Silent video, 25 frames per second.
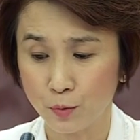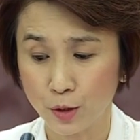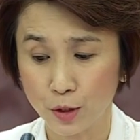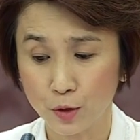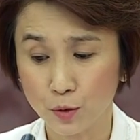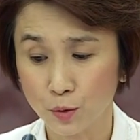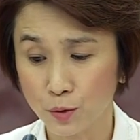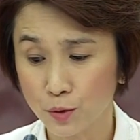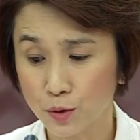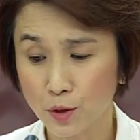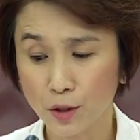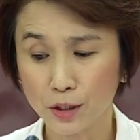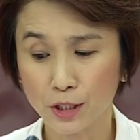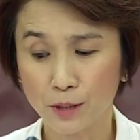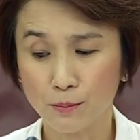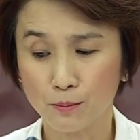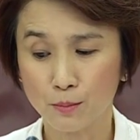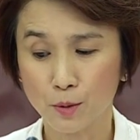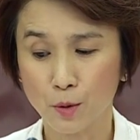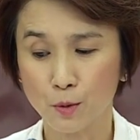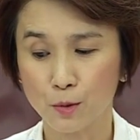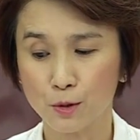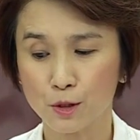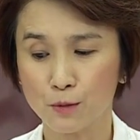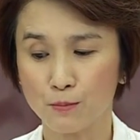we do not
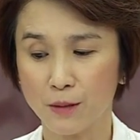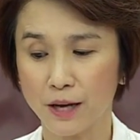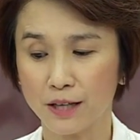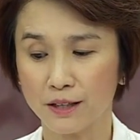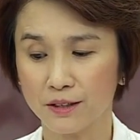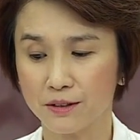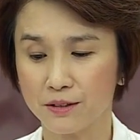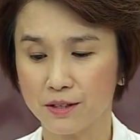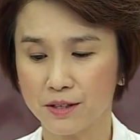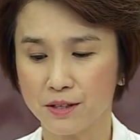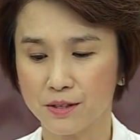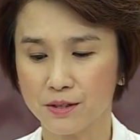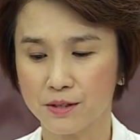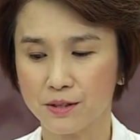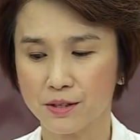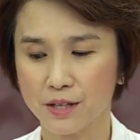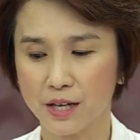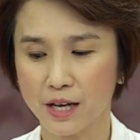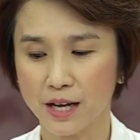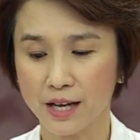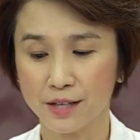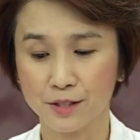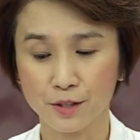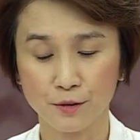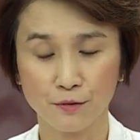impose
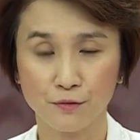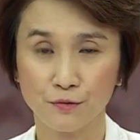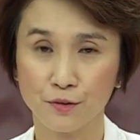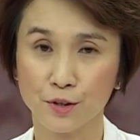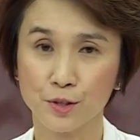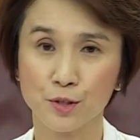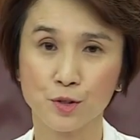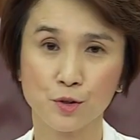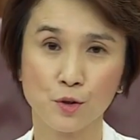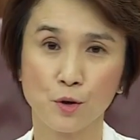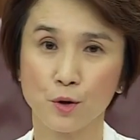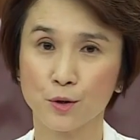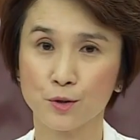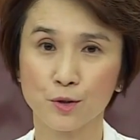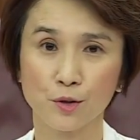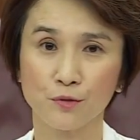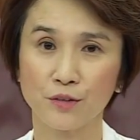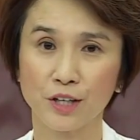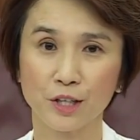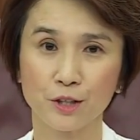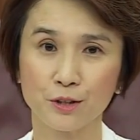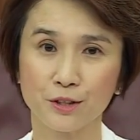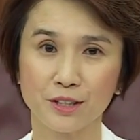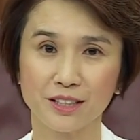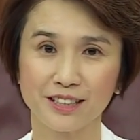penalties as a first course of
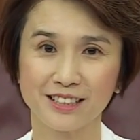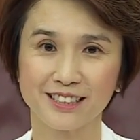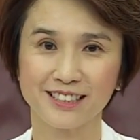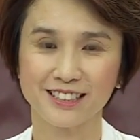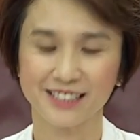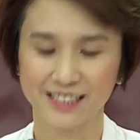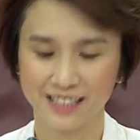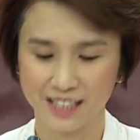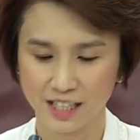action.